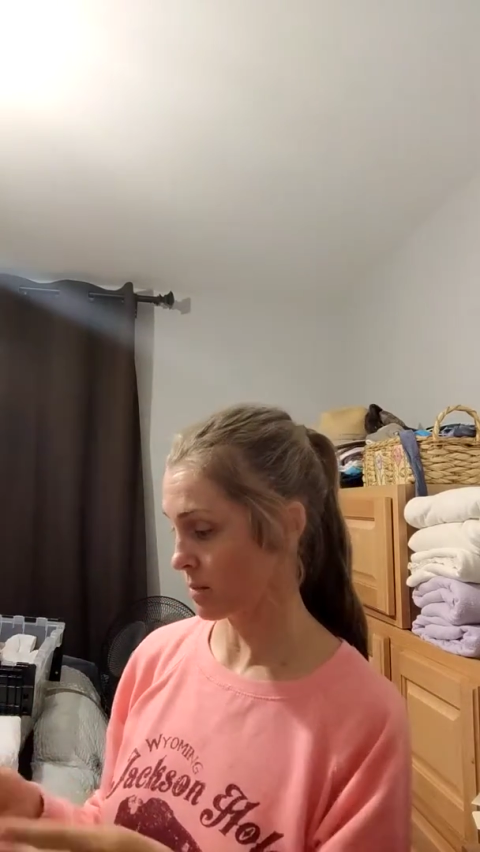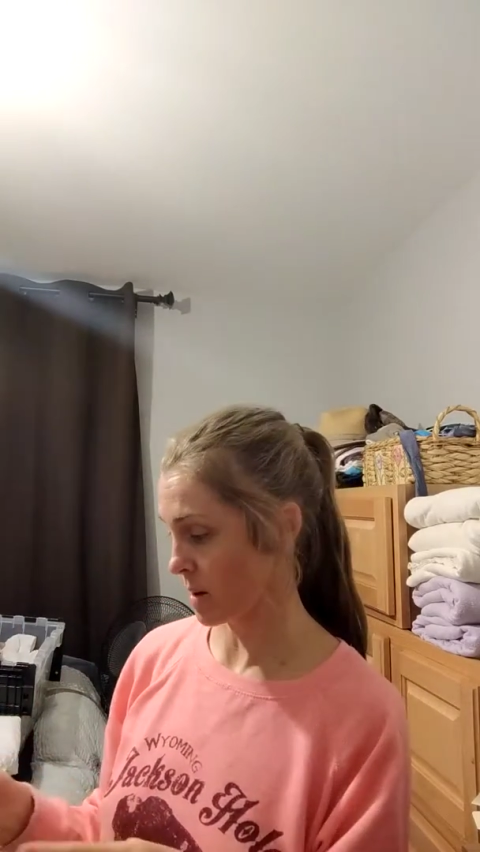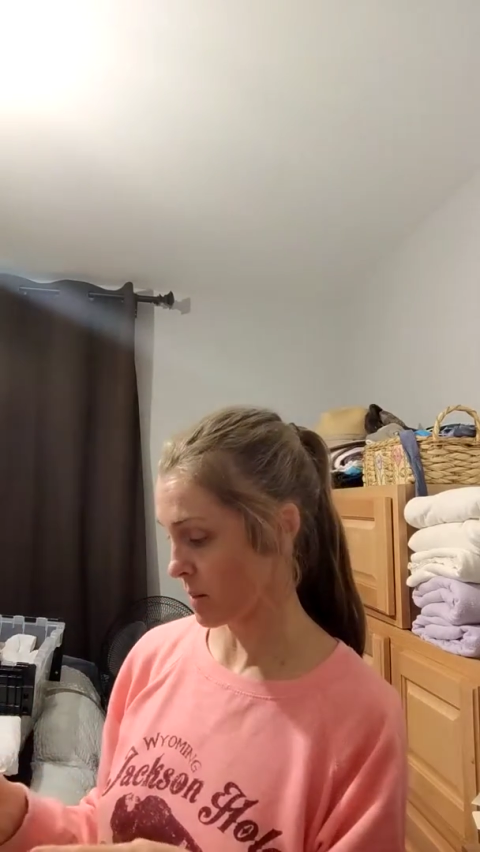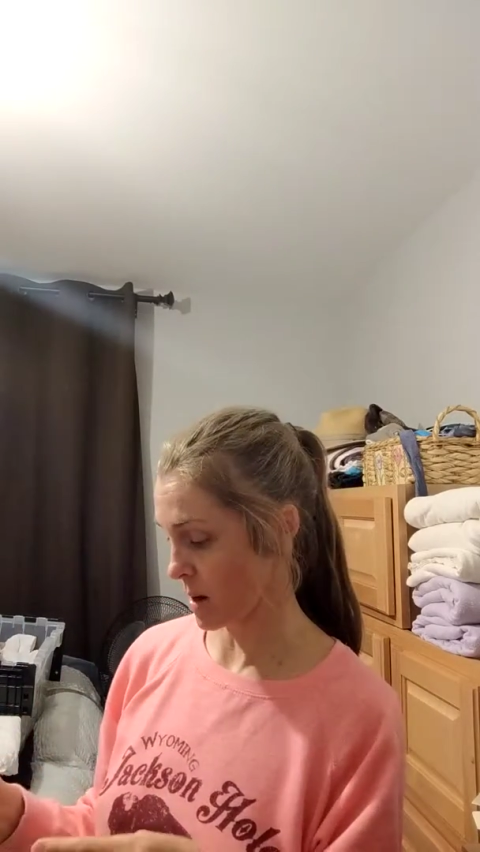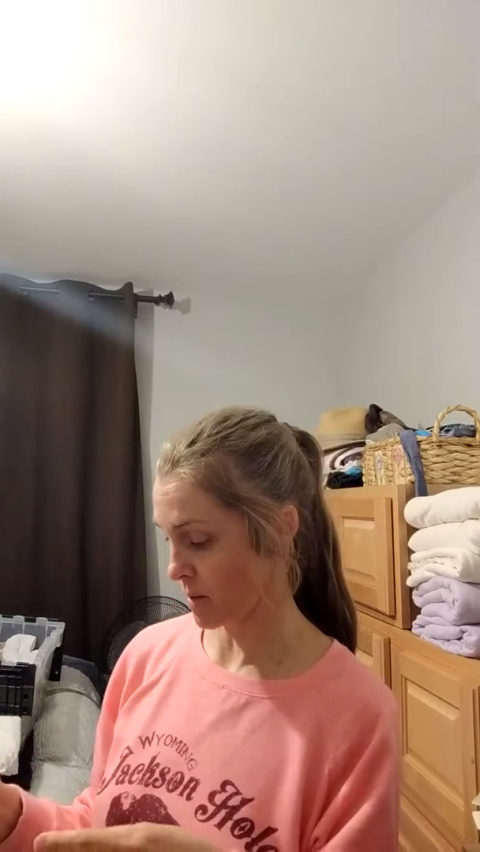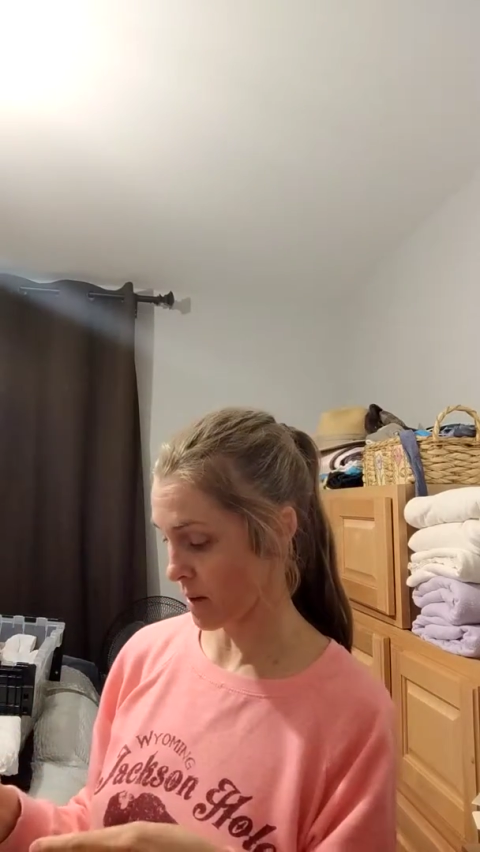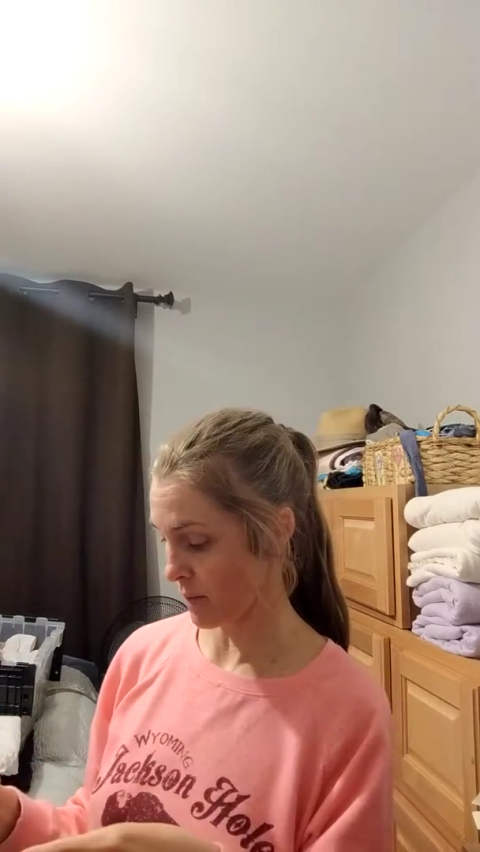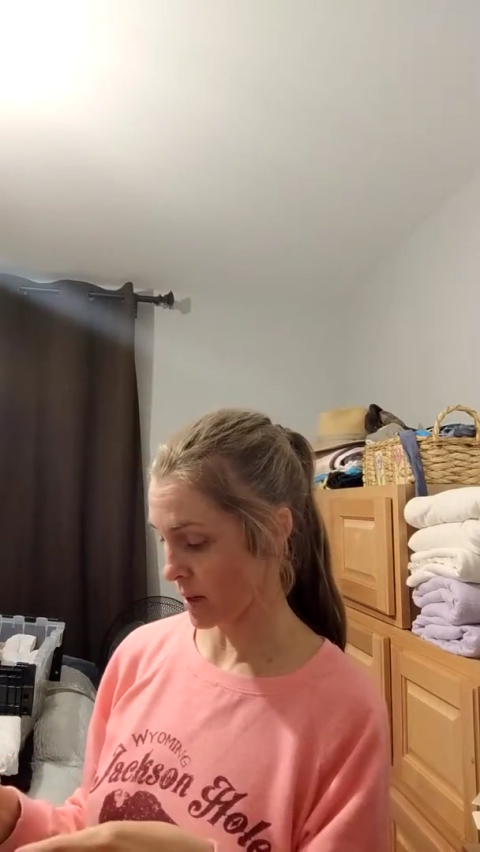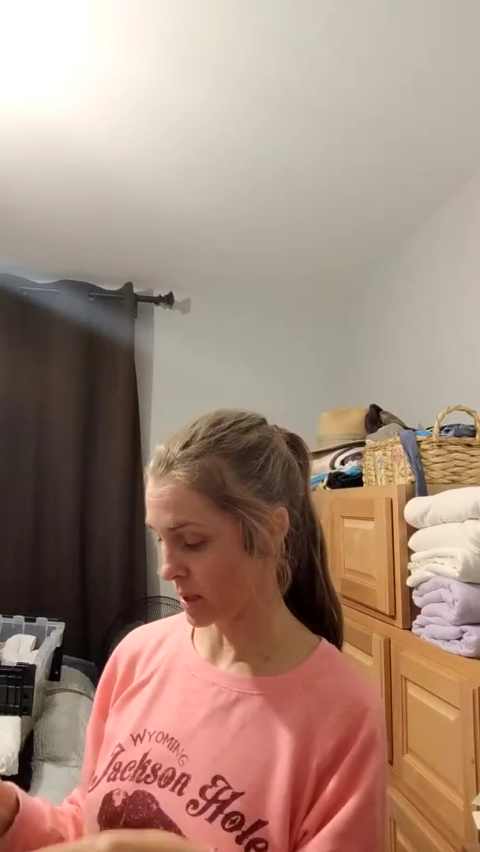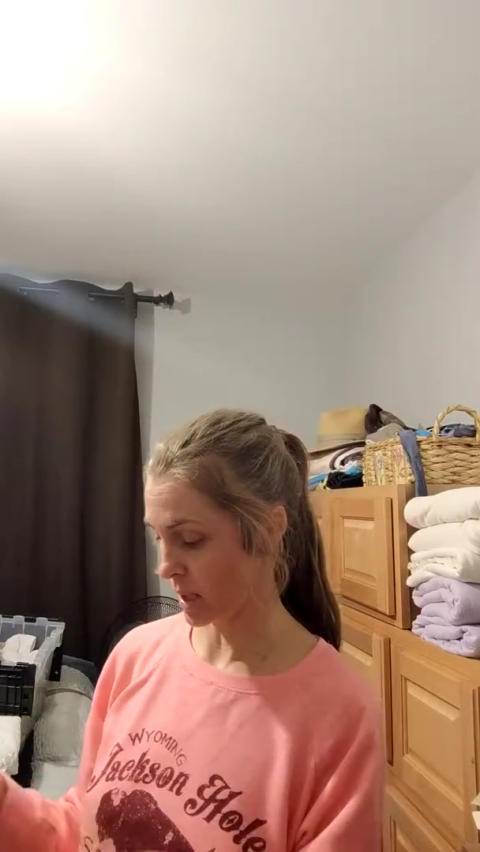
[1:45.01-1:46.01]
I'm not that
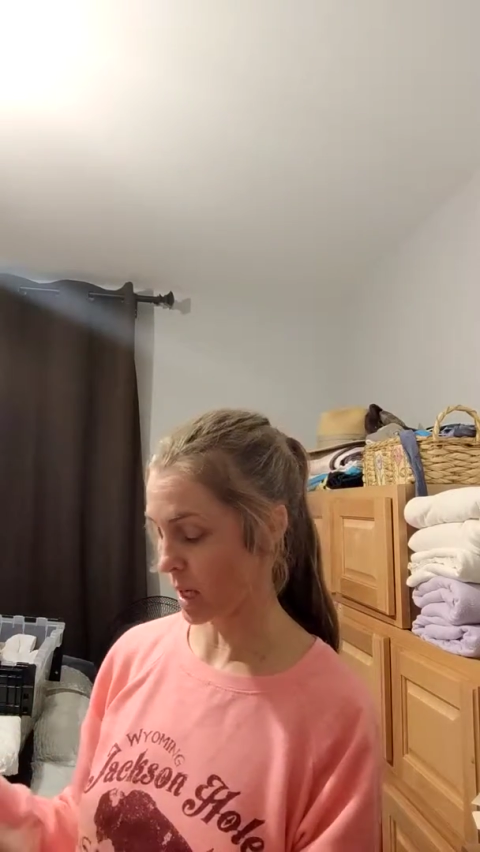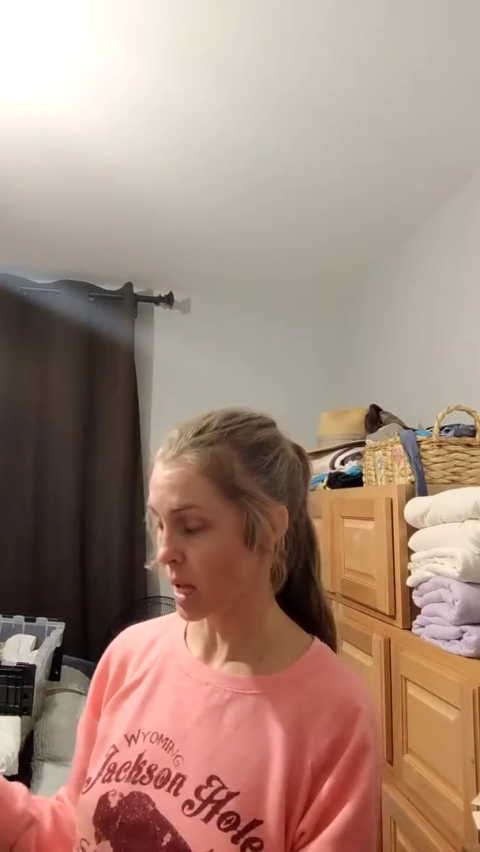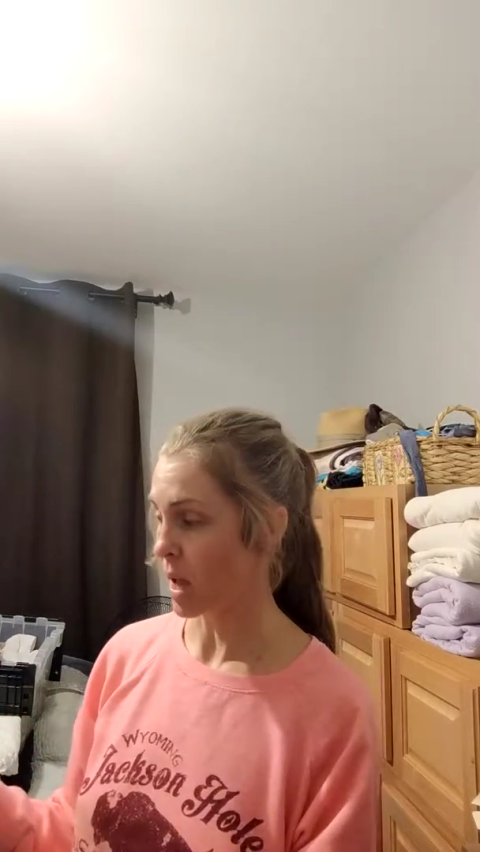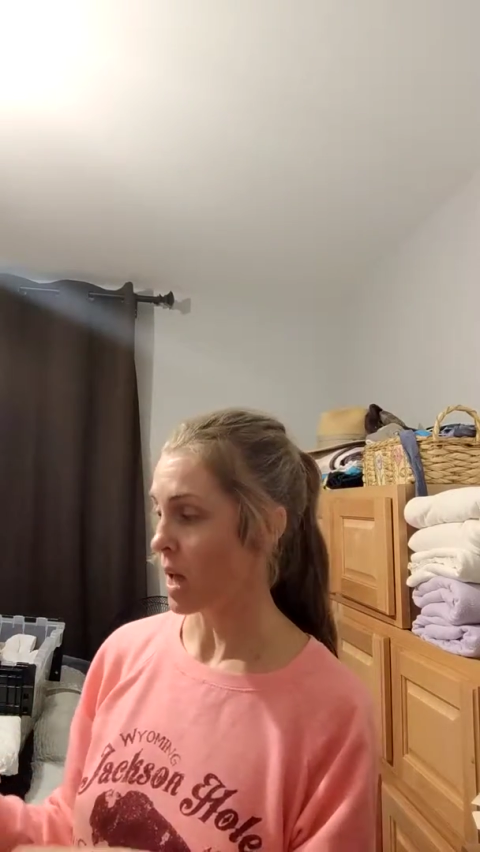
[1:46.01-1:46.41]
fancy.